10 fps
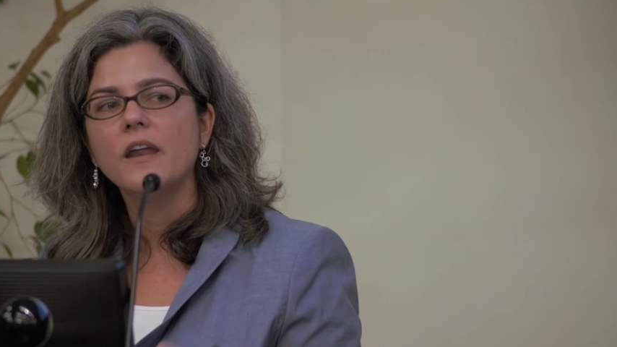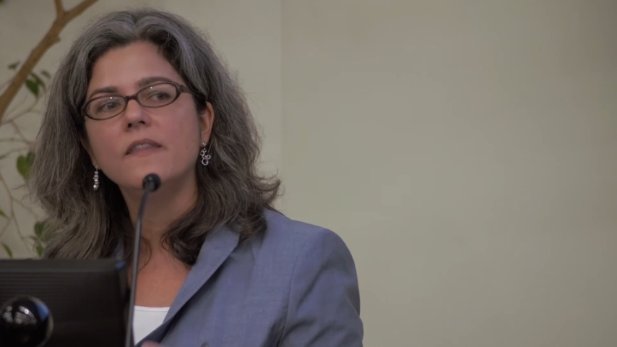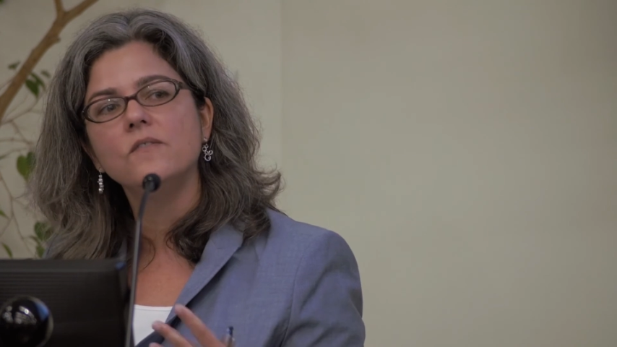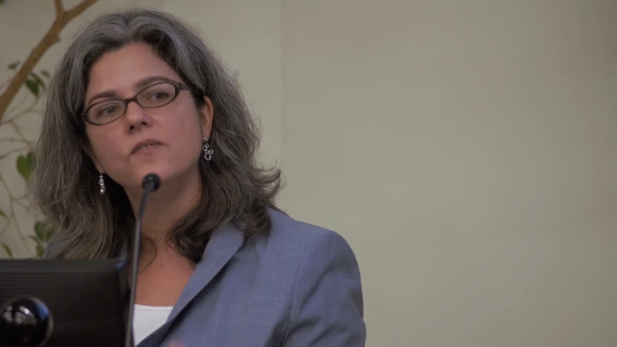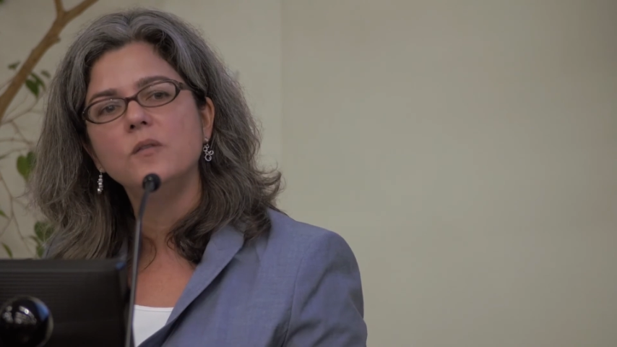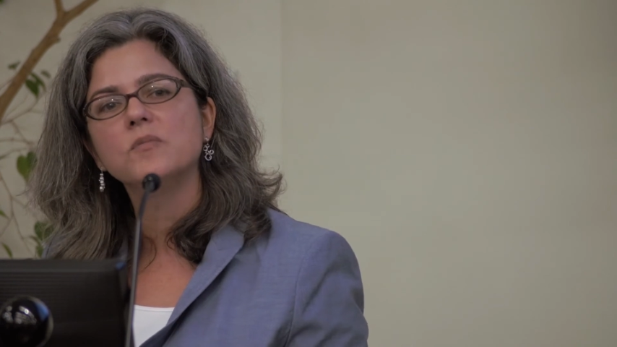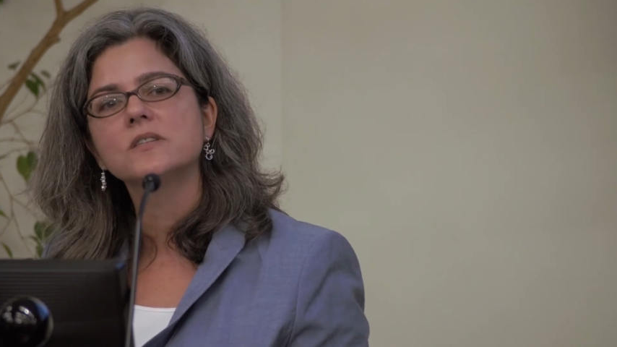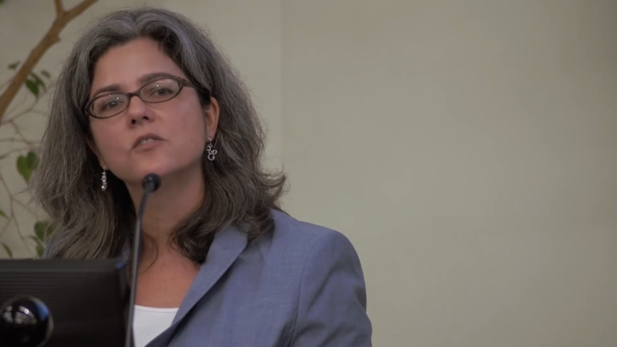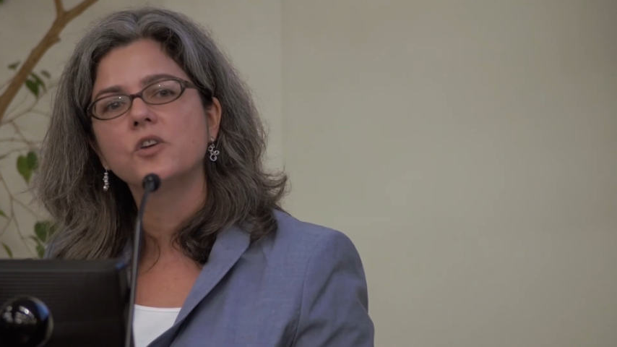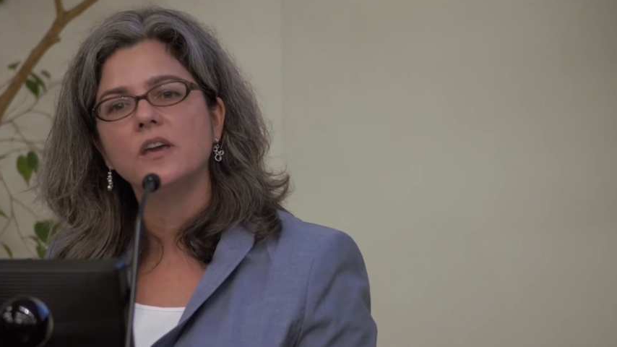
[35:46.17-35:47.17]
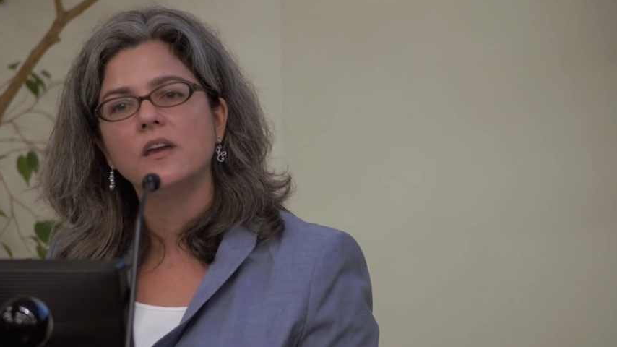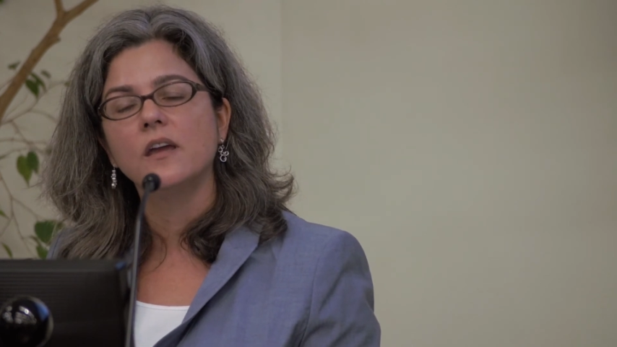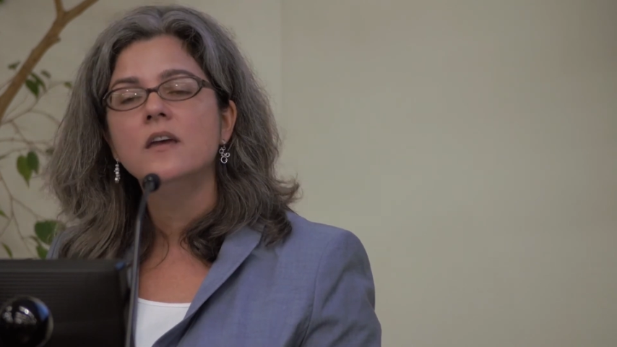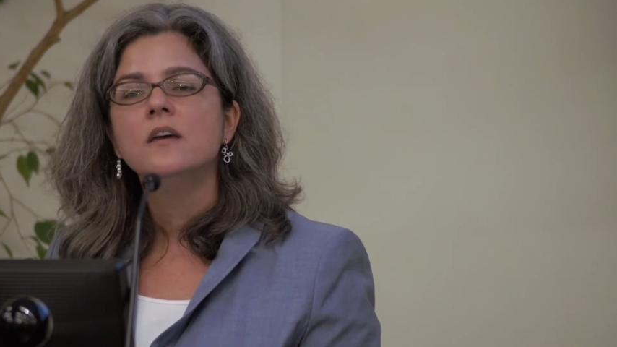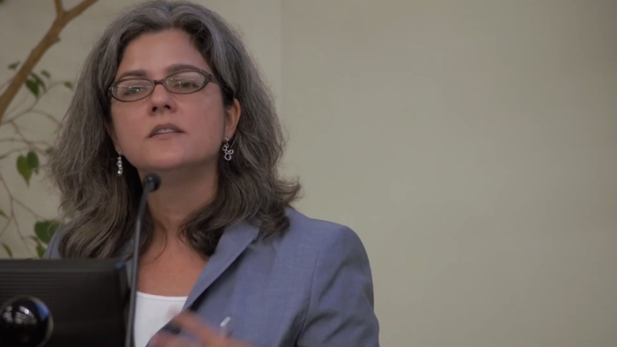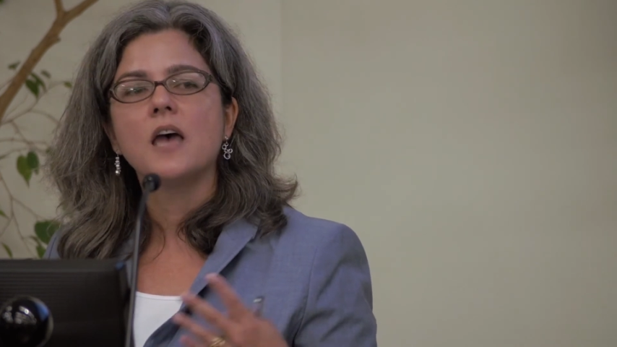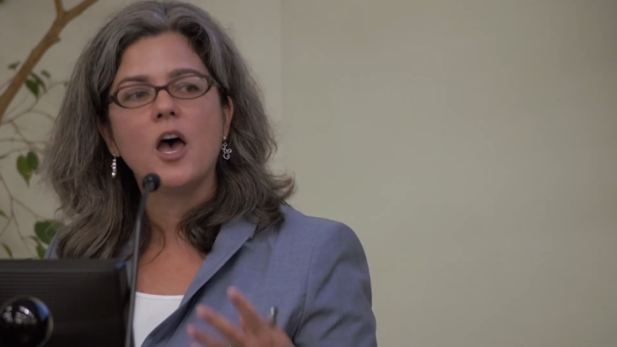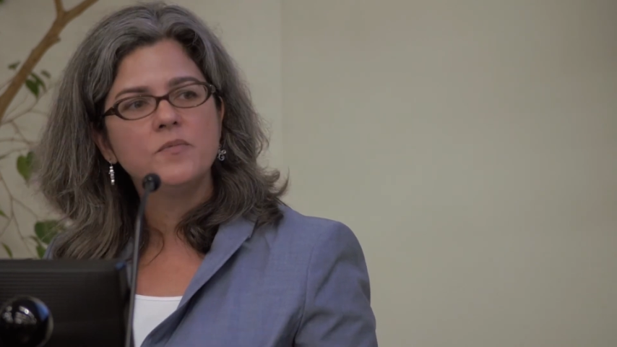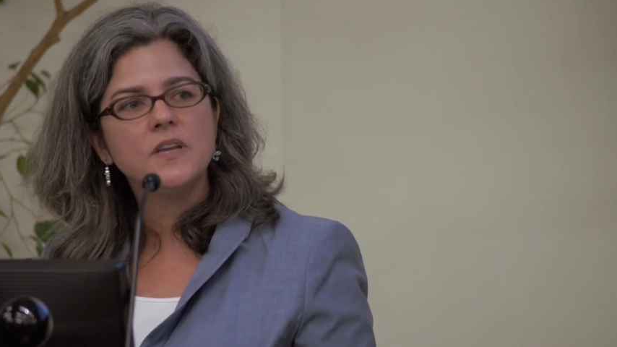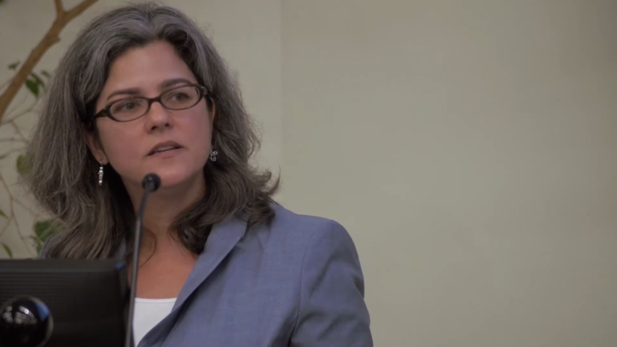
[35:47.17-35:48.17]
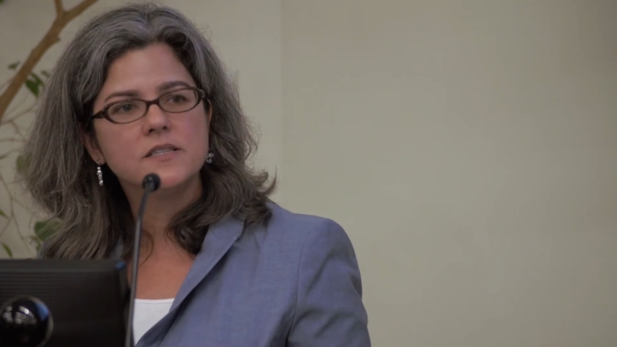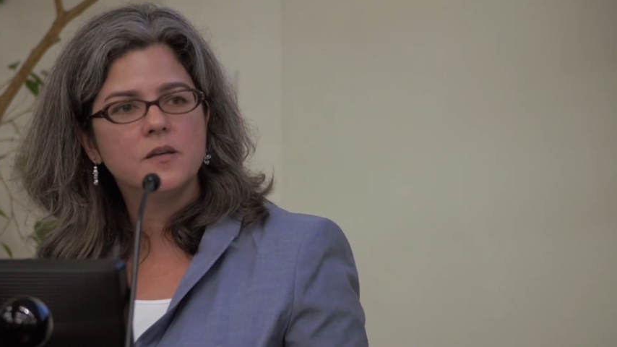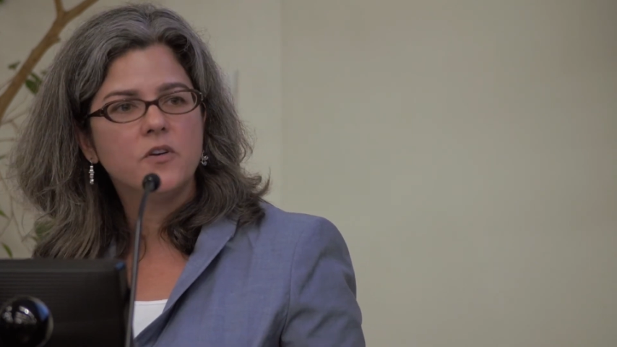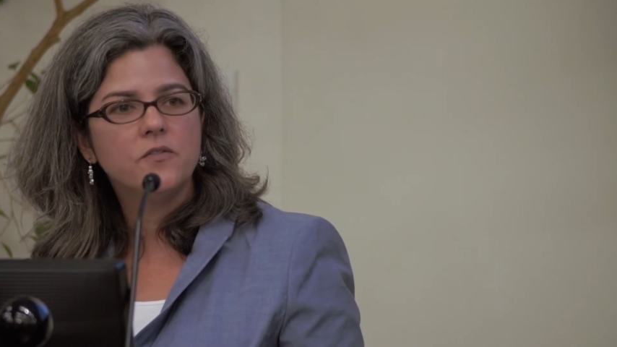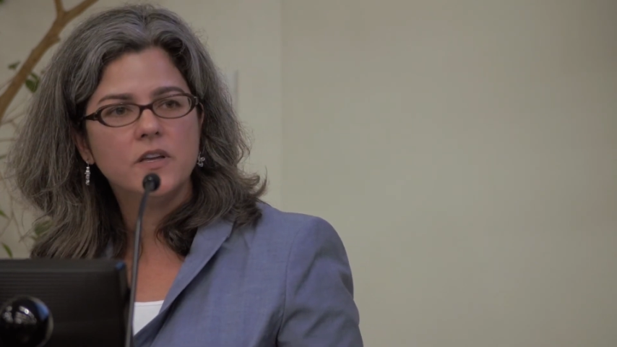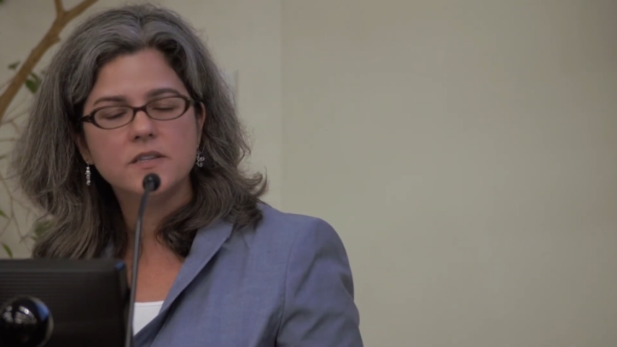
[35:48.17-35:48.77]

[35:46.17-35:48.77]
and that FEMA's looking to update some of